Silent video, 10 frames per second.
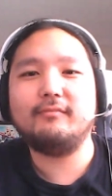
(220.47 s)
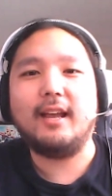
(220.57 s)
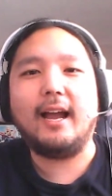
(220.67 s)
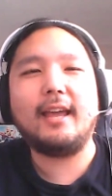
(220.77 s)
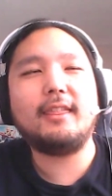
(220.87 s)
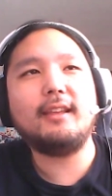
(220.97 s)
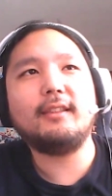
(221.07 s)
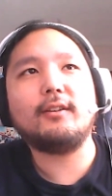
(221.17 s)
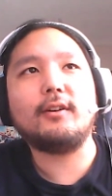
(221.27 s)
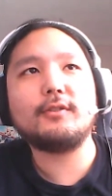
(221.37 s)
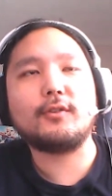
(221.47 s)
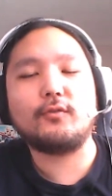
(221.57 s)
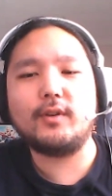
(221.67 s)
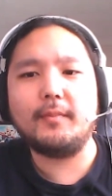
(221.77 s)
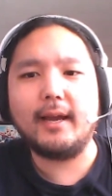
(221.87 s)
I think they're also
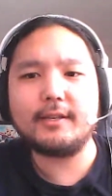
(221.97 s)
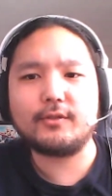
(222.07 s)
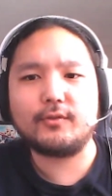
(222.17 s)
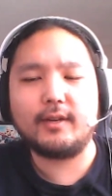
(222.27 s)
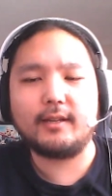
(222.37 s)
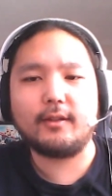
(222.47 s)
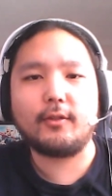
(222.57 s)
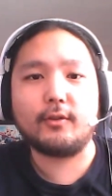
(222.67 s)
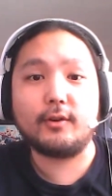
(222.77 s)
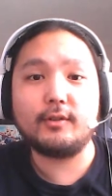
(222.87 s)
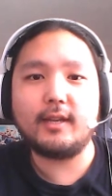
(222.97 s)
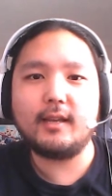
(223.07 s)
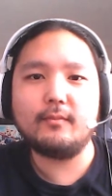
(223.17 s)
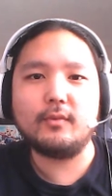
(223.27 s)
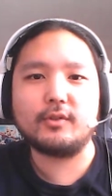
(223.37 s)
remastering the third
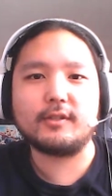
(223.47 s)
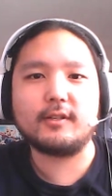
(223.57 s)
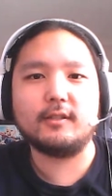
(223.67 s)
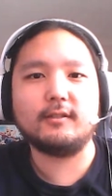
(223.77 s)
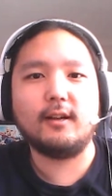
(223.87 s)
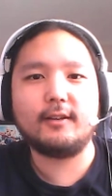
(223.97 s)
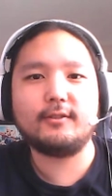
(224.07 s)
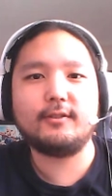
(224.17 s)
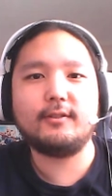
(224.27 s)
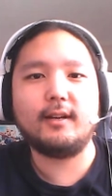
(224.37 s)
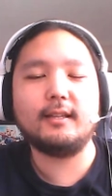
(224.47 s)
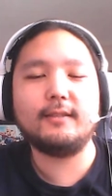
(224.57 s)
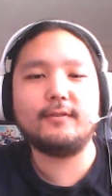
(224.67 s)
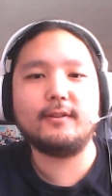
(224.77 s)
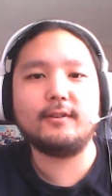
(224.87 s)
game, which is called Nocturne. I'll
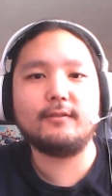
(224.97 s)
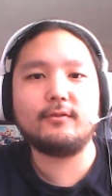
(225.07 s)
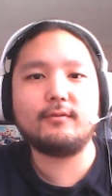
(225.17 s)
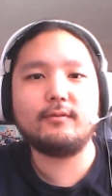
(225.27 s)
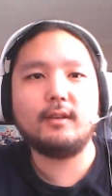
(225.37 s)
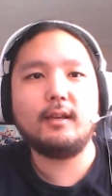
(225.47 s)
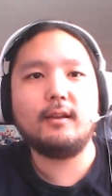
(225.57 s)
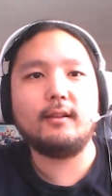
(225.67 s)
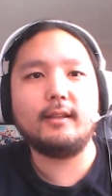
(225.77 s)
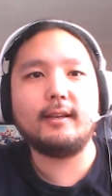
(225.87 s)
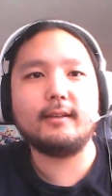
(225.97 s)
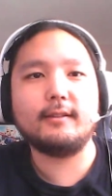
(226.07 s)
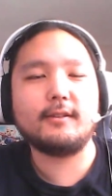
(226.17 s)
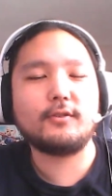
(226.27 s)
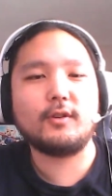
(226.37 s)
leave a link in
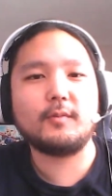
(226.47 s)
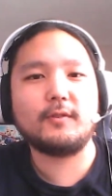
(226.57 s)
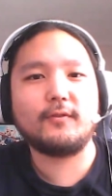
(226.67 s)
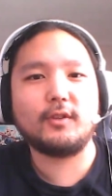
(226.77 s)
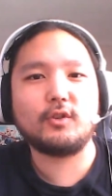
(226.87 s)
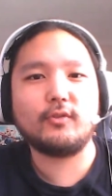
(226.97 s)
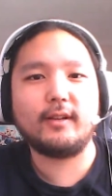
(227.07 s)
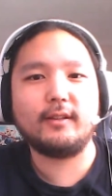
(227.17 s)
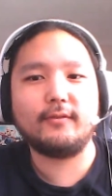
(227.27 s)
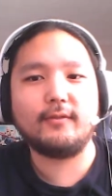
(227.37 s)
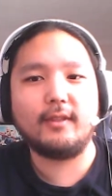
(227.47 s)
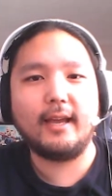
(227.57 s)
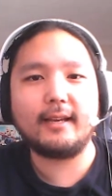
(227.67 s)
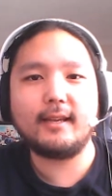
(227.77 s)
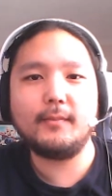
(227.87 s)
the description for the trailer for
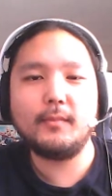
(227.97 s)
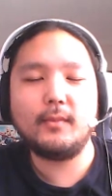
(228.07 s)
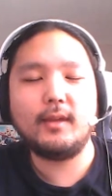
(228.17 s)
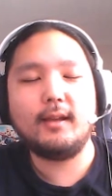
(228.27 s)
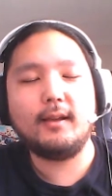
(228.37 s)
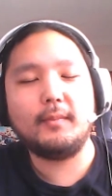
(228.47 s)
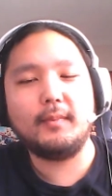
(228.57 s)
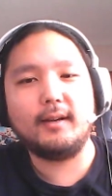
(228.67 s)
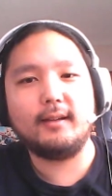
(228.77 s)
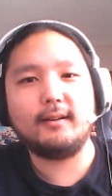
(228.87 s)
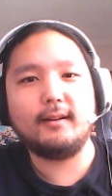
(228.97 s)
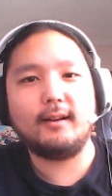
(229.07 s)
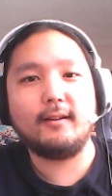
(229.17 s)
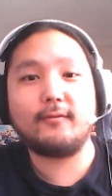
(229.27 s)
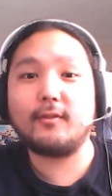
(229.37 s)
that game. But
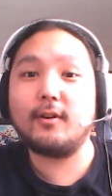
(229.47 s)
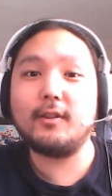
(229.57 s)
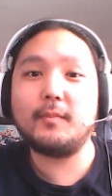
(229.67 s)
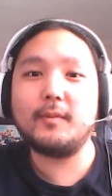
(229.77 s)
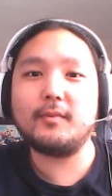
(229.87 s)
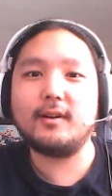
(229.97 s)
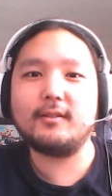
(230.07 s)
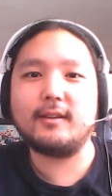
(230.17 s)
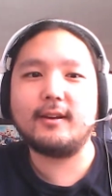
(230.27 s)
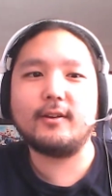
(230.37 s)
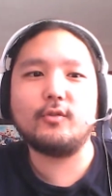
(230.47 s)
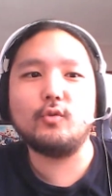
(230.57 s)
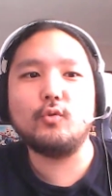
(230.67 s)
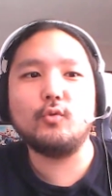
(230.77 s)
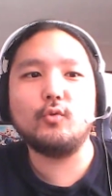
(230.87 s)
uh, for all the people out there
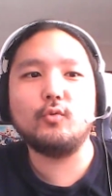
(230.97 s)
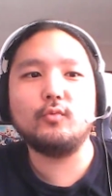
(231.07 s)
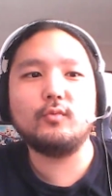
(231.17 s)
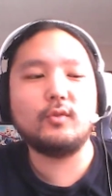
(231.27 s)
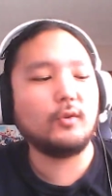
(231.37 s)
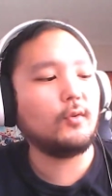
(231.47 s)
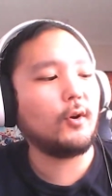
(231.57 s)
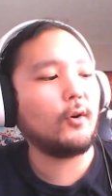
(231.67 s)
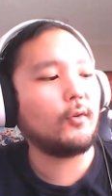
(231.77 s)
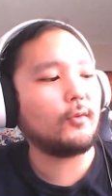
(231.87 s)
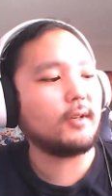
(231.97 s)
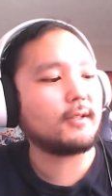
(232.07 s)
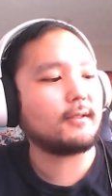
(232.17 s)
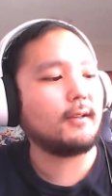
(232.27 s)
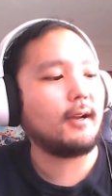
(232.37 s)
who do know
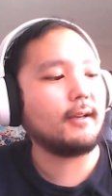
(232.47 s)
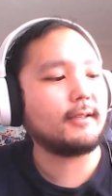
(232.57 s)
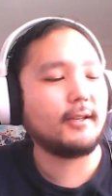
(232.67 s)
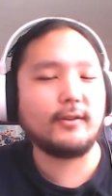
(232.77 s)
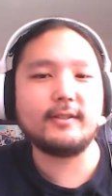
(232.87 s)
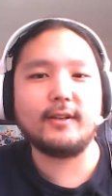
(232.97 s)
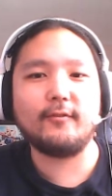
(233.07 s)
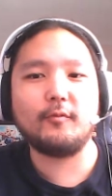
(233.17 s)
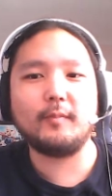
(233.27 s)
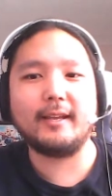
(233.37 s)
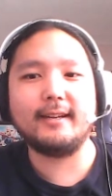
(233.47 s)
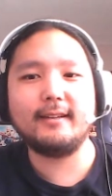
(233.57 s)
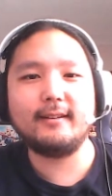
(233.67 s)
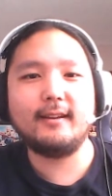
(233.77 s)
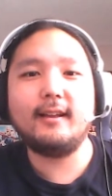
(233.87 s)
this uh, series and have played
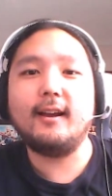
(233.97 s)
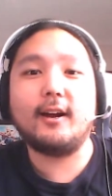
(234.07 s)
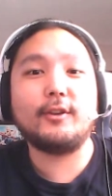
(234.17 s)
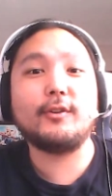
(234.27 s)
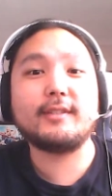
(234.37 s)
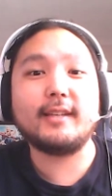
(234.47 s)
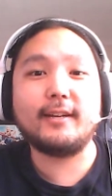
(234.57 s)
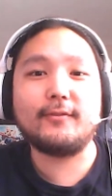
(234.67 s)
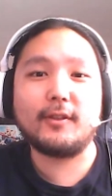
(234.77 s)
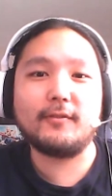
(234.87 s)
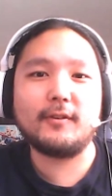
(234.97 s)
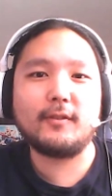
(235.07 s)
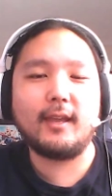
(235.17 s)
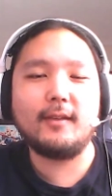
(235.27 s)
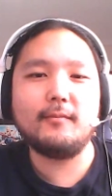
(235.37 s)
it, are you excited for the
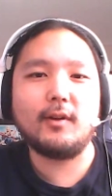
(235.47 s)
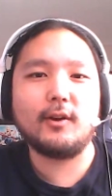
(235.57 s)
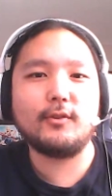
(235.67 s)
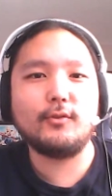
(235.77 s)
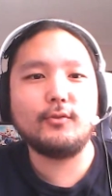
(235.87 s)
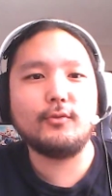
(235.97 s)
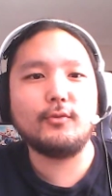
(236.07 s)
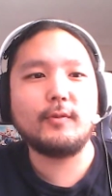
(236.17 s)
fifth game? Are you